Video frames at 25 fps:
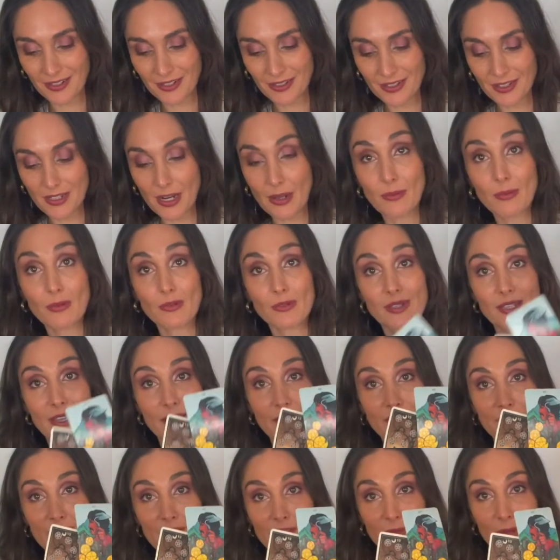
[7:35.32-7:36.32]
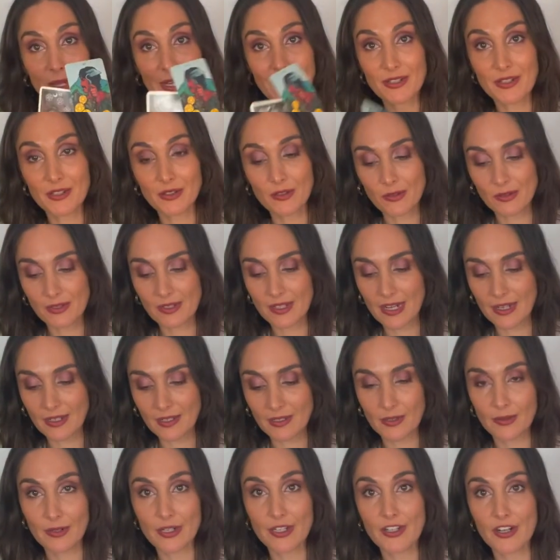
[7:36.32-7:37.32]
double Seven of Pentacles next
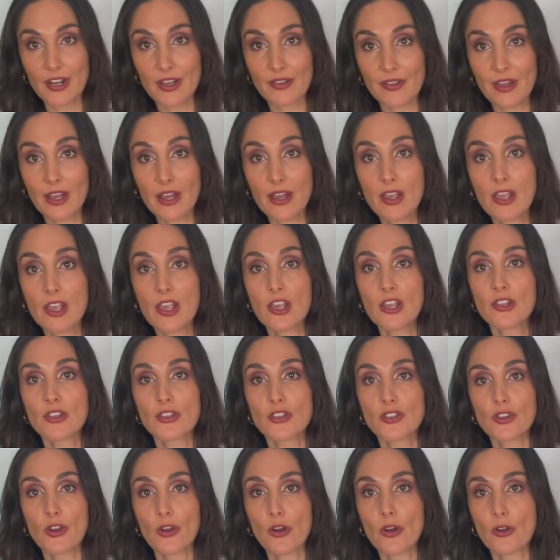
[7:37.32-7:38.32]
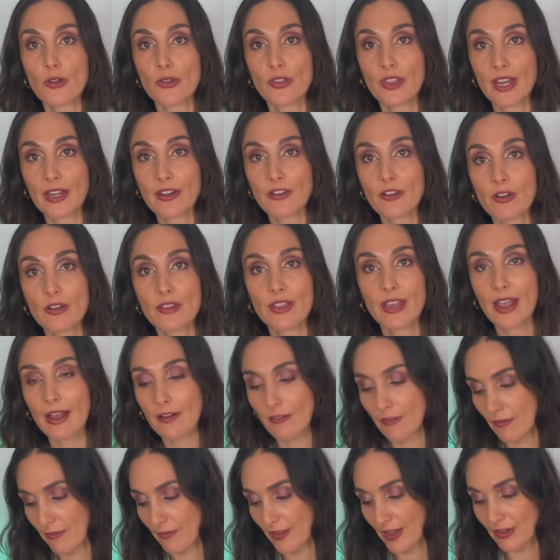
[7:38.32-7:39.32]
to each other. So they know they have
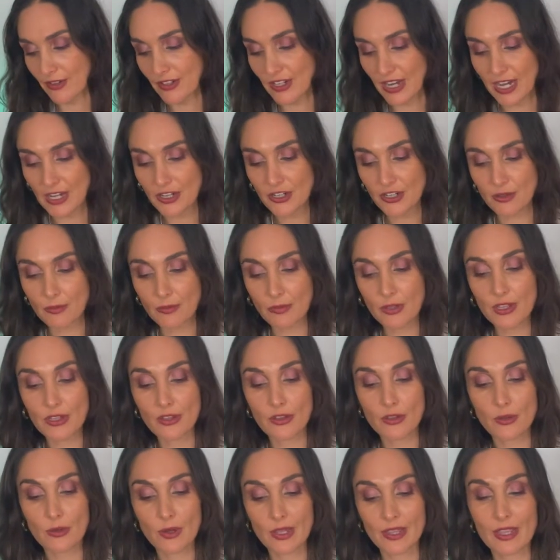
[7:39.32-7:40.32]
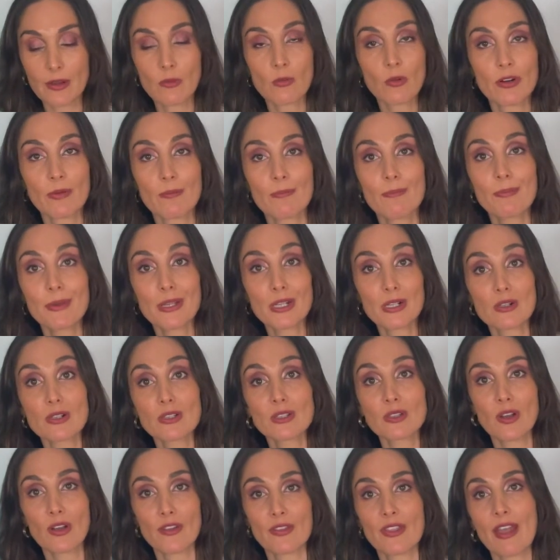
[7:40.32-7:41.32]
a foundation with you and they want to
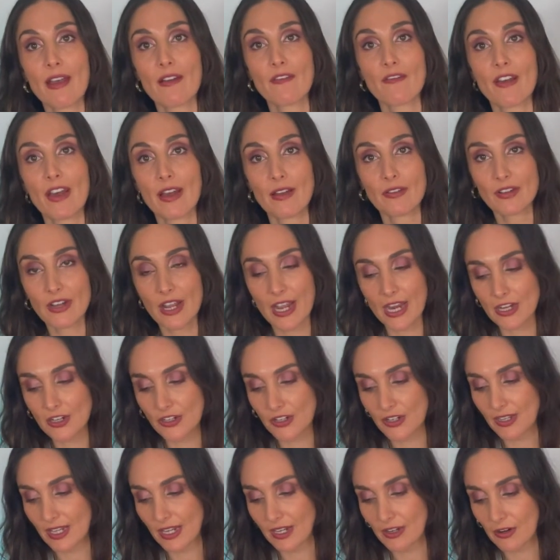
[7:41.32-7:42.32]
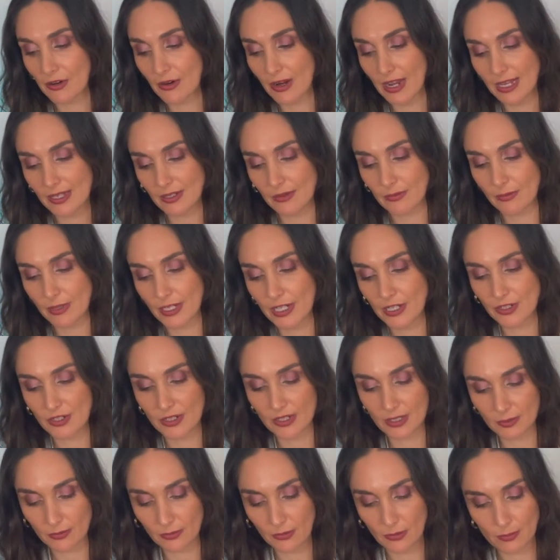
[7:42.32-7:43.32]
build on that foundation. They know it hasn't reached
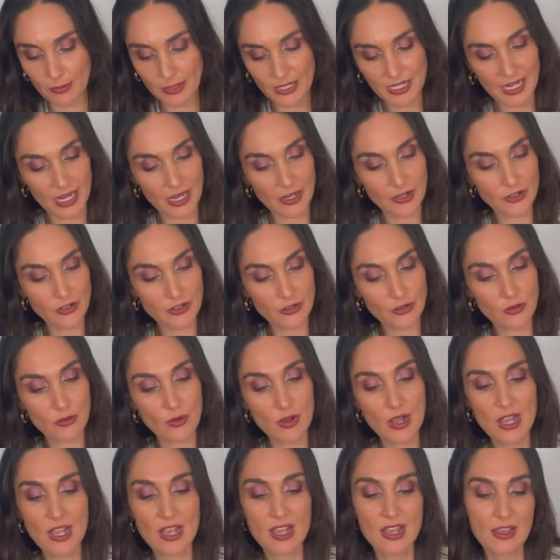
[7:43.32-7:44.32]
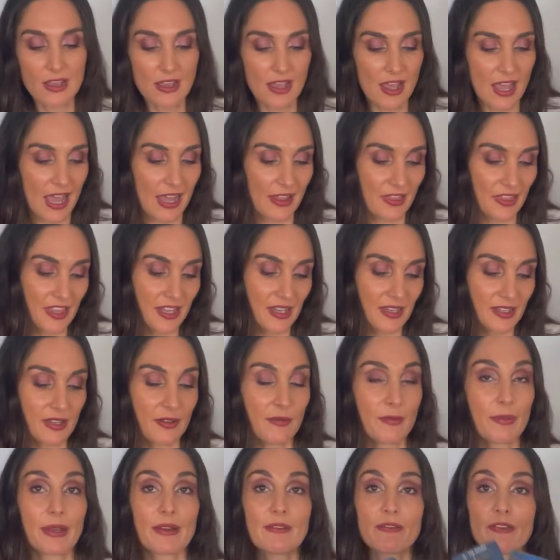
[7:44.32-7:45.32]
its full potential and things
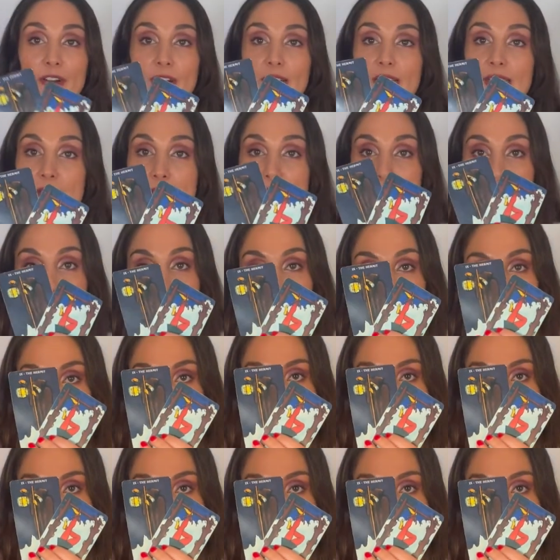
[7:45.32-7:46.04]
have been very stuck.